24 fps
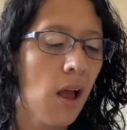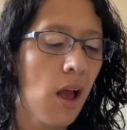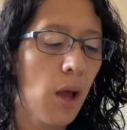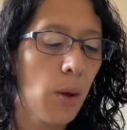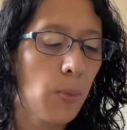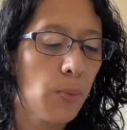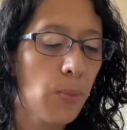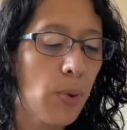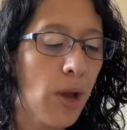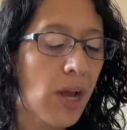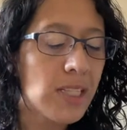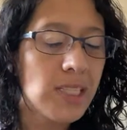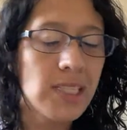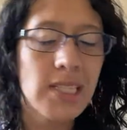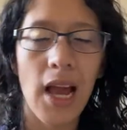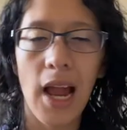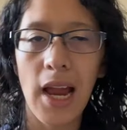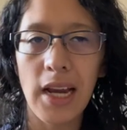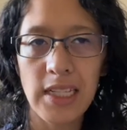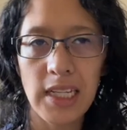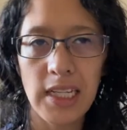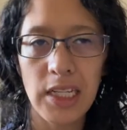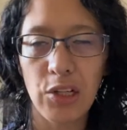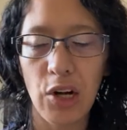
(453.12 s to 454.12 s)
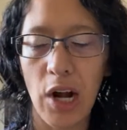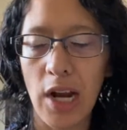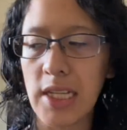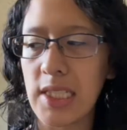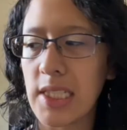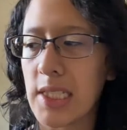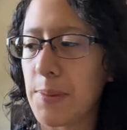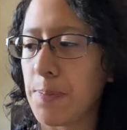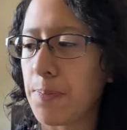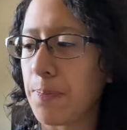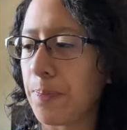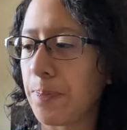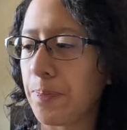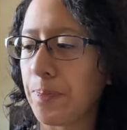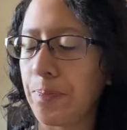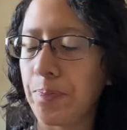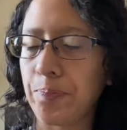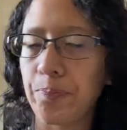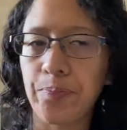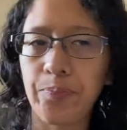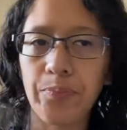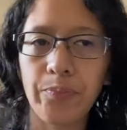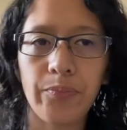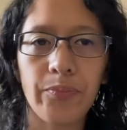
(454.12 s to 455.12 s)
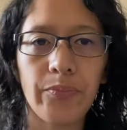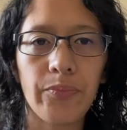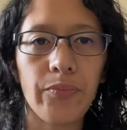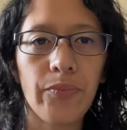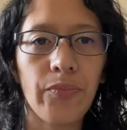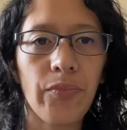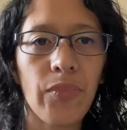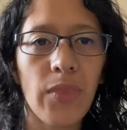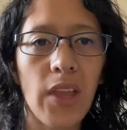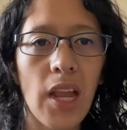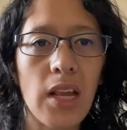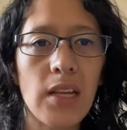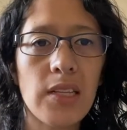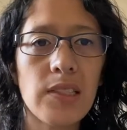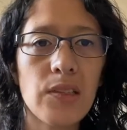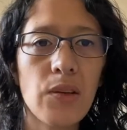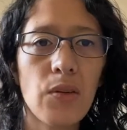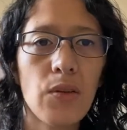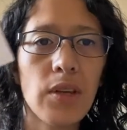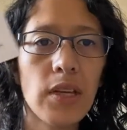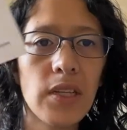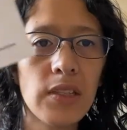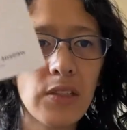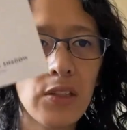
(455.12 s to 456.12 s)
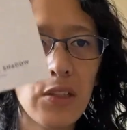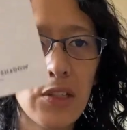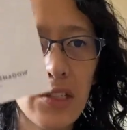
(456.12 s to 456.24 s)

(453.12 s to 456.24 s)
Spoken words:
but I digress. So these are